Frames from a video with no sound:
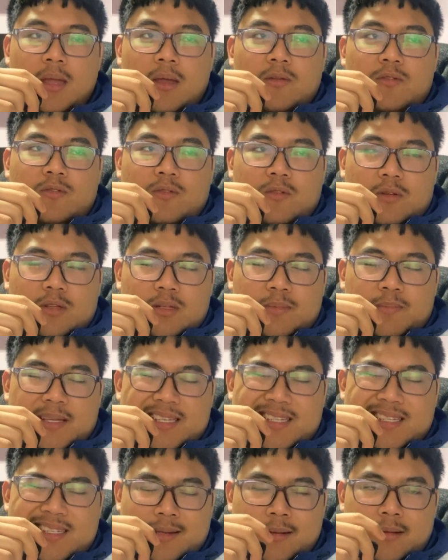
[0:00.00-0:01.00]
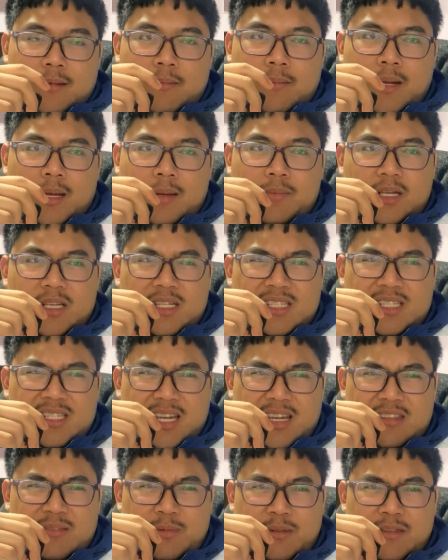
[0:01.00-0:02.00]
So the patient blood pressure
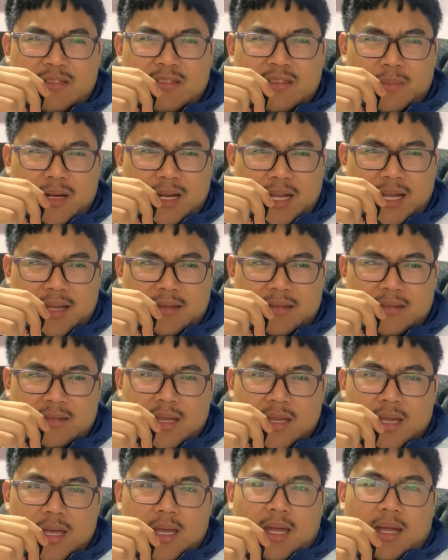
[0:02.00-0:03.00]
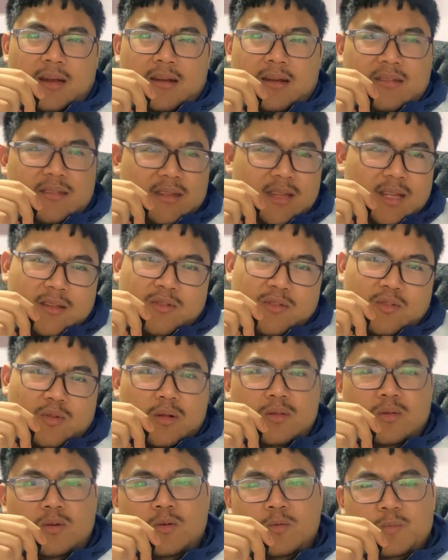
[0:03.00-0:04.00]
has been stabilized, and the skin is all
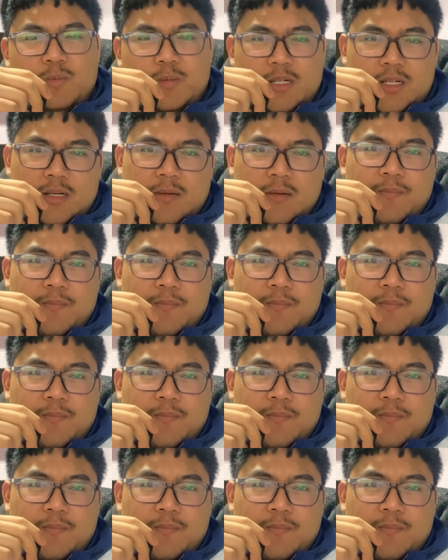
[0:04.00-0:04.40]
normal.